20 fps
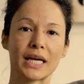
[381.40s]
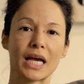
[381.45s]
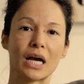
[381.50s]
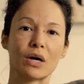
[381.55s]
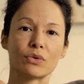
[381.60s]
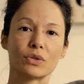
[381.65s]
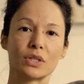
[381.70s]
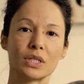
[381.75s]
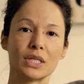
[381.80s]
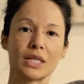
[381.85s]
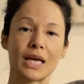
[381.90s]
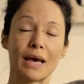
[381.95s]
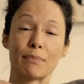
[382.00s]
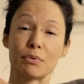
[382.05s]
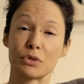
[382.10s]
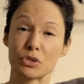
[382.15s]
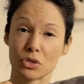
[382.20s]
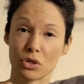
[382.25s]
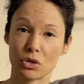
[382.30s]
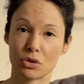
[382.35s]
out the
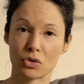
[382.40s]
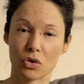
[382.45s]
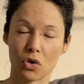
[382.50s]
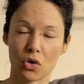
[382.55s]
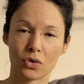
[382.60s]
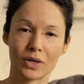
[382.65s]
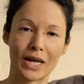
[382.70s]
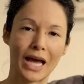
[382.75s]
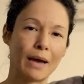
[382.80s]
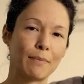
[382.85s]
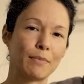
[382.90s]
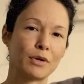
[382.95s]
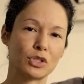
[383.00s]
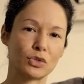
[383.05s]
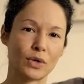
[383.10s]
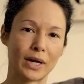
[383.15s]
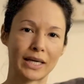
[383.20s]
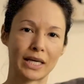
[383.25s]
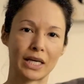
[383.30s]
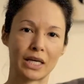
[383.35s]
episode on habit
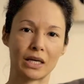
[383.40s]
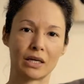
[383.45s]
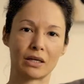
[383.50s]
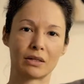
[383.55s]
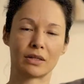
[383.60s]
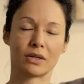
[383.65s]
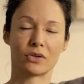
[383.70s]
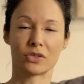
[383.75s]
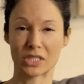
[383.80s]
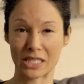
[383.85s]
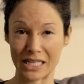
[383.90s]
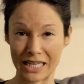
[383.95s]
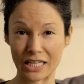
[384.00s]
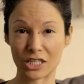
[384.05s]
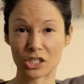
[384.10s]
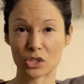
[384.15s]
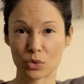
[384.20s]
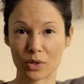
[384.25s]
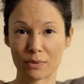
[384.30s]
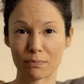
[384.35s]
tracking. There is a
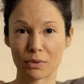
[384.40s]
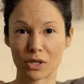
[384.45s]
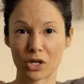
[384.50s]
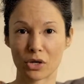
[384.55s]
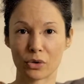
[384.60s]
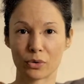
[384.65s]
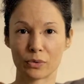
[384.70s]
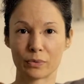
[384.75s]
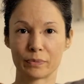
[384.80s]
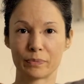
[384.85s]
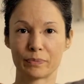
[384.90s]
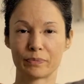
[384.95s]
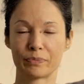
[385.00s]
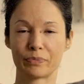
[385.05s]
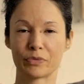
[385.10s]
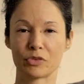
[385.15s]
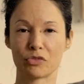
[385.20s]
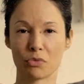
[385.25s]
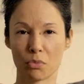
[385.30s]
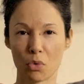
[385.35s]
link to it below
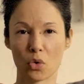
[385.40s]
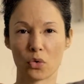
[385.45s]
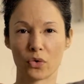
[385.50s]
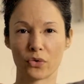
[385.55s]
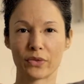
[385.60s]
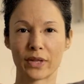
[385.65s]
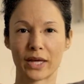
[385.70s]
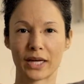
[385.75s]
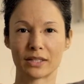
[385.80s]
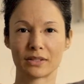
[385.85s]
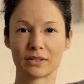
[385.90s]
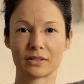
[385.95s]
for more on that.